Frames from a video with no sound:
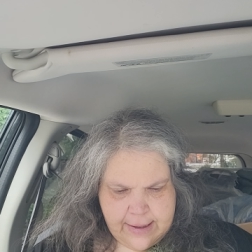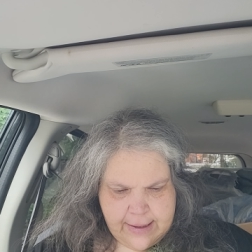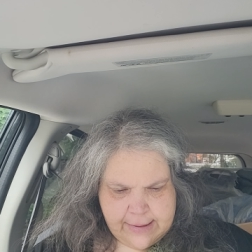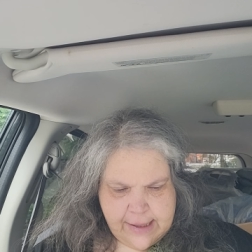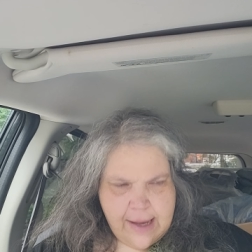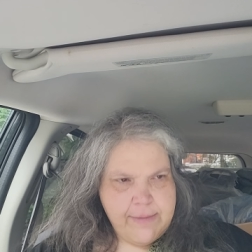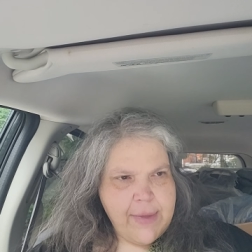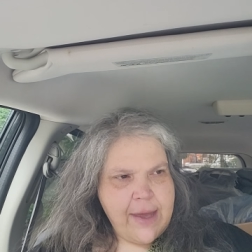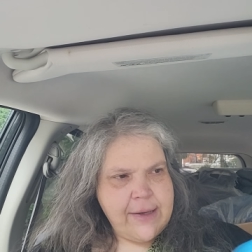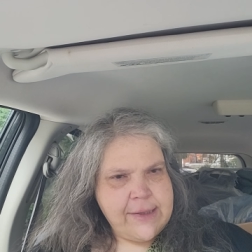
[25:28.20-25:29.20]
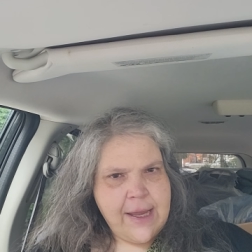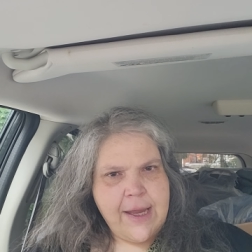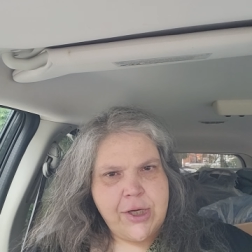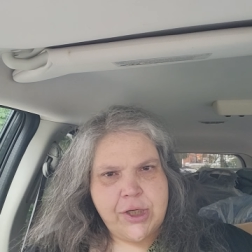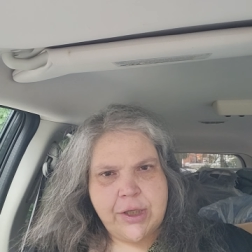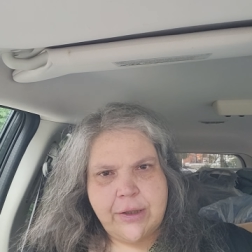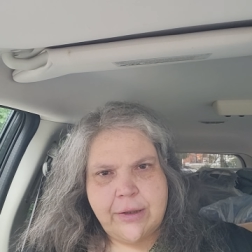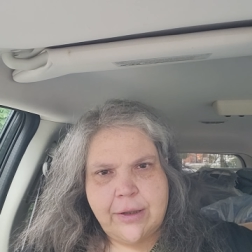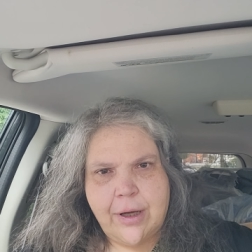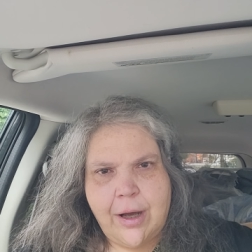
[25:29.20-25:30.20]
it's a
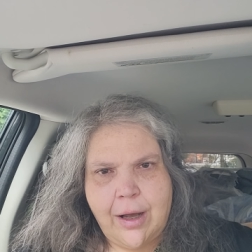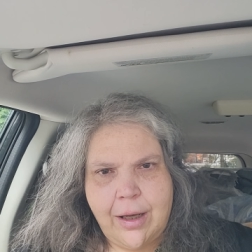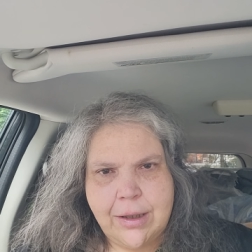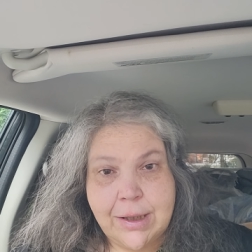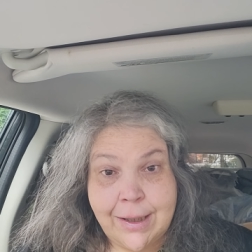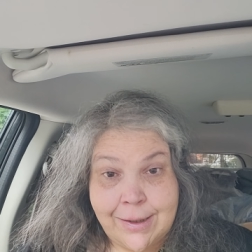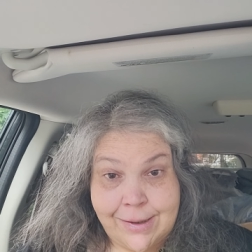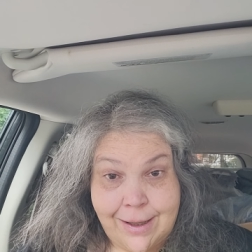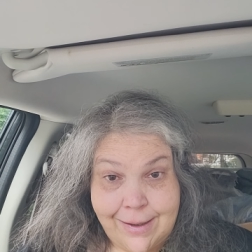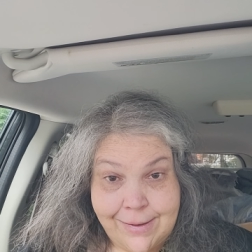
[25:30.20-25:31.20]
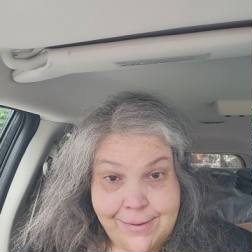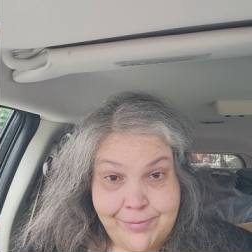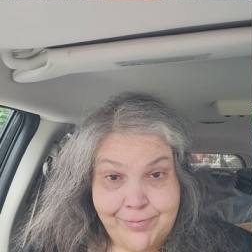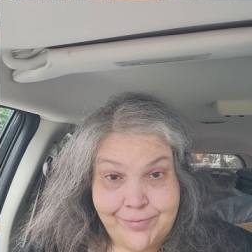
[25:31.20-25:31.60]
meditation on dick size.